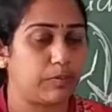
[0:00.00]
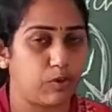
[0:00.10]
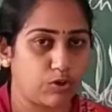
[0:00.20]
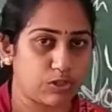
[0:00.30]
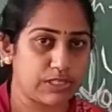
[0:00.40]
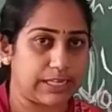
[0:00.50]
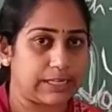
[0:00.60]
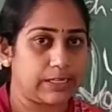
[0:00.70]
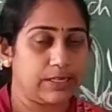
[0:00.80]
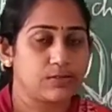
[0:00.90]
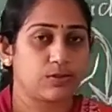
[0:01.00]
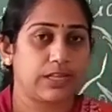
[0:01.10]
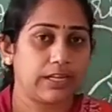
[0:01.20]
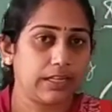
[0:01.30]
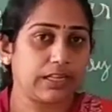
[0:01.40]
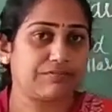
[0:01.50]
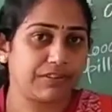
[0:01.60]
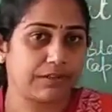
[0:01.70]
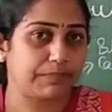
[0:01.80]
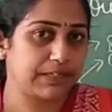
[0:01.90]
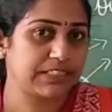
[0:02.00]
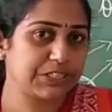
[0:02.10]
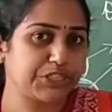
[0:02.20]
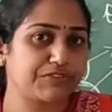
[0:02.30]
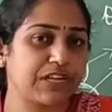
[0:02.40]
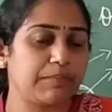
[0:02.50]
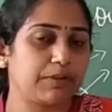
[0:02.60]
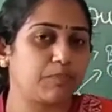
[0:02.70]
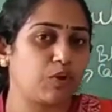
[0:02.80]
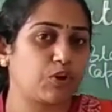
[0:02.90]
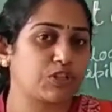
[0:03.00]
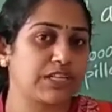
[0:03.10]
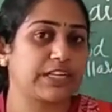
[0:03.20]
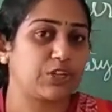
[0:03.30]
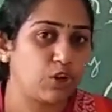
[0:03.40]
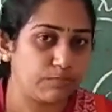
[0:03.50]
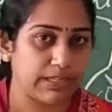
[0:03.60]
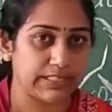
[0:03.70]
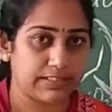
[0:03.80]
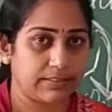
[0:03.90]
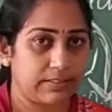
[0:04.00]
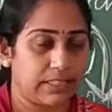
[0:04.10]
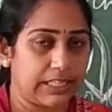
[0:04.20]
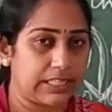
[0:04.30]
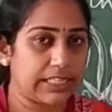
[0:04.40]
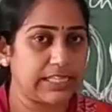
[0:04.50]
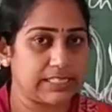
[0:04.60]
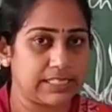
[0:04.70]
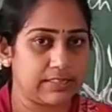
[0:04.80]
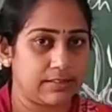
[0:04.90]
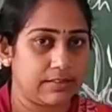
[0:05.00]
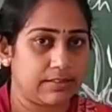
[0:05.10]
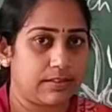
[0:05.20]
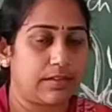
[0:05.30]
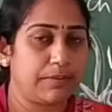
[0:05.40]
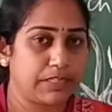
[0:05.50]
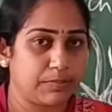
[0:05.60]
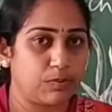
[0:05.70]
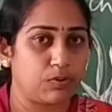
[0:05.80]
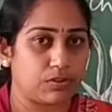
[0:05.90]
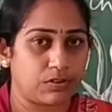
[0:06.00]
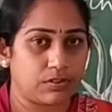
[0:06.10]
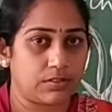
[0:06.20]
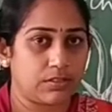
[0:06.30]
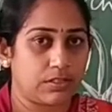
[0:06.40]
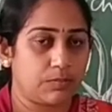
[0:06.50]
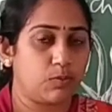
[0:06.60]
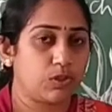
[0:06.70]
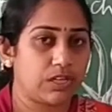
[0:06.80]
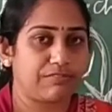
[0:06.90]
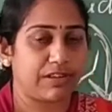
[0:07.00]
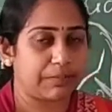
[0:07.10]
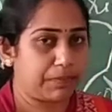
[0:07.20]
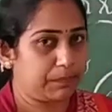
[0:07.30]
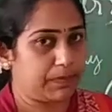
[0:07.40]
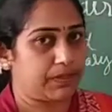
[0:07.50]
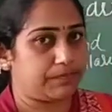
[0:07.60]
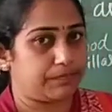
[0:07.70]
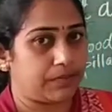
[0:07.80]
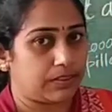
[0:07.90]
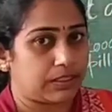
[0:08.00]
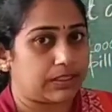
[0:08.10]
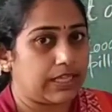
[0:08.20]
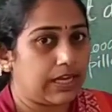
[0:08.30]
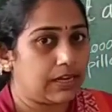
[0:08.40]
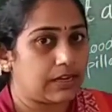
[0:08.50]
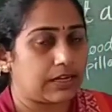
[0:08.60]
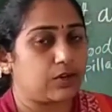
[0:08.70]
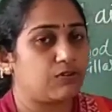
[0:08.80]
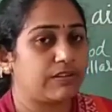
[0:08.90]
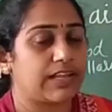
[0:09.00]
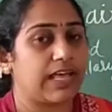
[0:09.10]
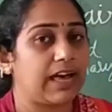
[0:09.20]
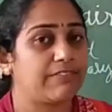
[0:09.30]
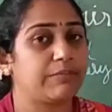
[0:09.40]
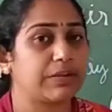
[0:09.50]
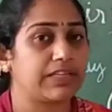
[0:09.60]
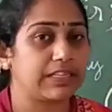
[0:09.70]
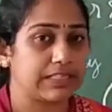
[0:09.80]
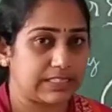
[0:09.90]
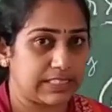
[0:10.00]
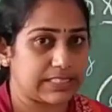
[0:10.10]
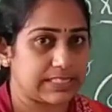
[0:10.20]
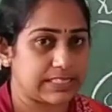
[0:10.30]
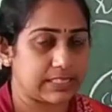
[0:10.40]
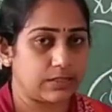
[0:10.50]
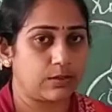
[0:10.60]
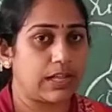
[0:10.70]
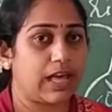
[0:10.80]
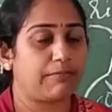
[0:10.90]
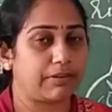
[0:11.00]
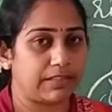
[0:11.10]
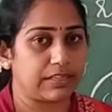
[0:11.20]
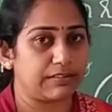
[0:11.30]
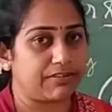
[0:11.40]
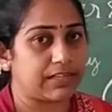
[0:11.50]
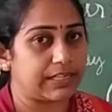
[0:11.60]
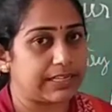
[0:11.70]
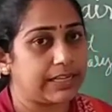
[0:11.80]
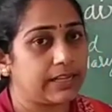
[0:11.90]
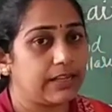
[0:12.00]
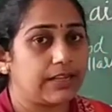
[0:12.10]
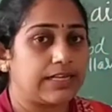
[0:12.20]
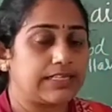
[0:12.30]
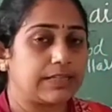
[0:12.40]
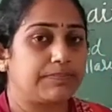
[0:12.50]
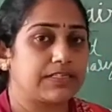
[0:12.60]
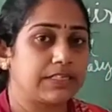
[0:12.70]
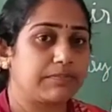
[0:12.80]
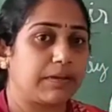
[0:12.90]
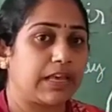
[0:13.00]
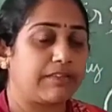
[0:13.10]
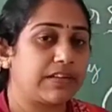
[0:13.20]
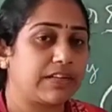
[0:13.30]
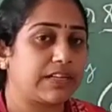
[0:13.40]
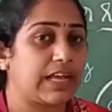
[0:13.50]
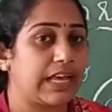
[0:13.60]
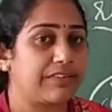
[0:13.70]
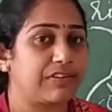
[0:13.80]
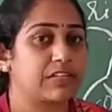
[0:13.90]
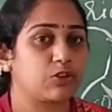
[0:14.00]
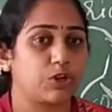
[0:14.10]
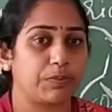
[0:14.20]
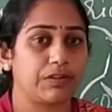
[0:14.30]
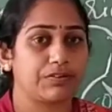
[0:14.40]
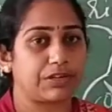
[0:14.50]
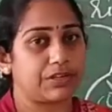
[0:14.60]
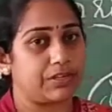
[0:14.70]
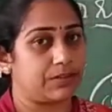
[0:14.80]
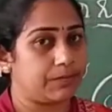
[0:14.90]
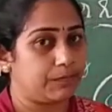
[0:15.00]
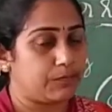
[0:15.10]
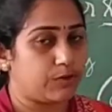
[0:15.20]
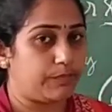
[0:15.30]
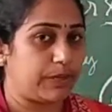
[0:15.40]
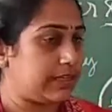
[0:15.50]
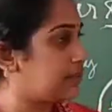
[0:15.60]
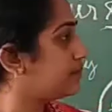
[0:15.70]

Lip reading: monoxide. So then if the percentage of carbon monoxide in your blood increase a bit more than a 5 ppm, then you will have the breathing diseases, you will have breathing difficulty, and the person may even die if it has not been treated properly.